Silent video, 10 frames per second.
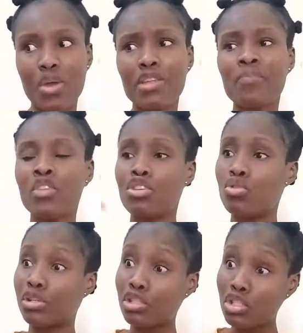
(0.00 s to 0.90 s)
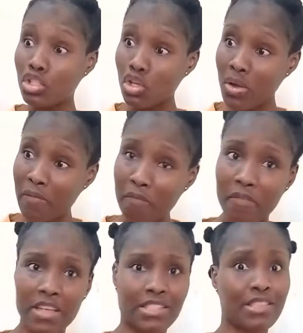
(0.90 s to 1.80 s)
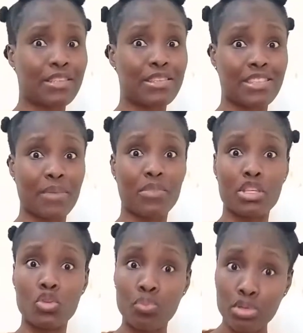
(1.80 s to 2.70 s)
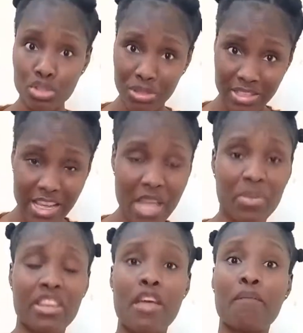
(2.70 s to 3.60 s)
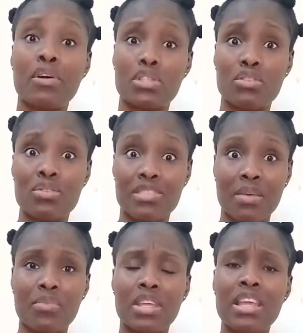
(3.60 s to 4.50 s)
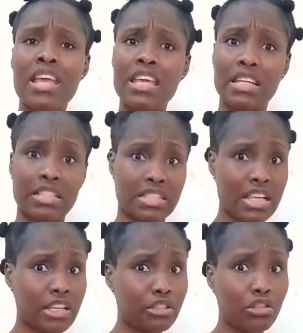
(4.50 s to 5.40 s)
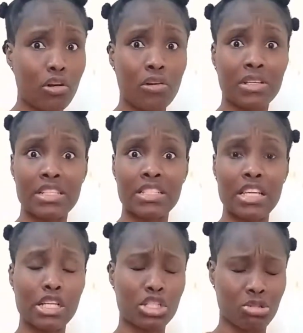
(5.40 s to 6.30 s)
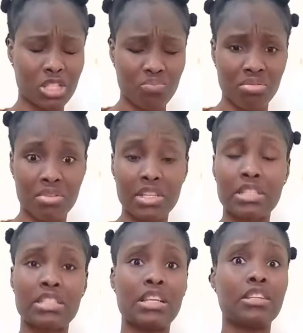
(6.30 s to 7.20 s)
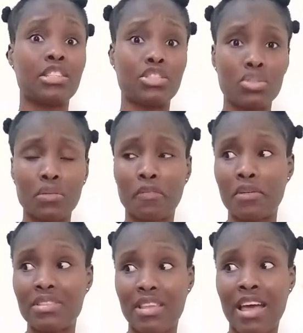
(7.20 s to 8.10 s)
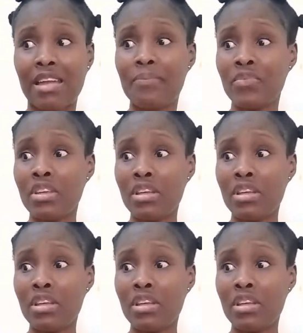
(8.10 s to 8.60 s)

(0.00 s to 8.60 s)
When you are so invested in something, you put your time and effort into something, it's telling God, it's telling your spirit, it's telling the universe that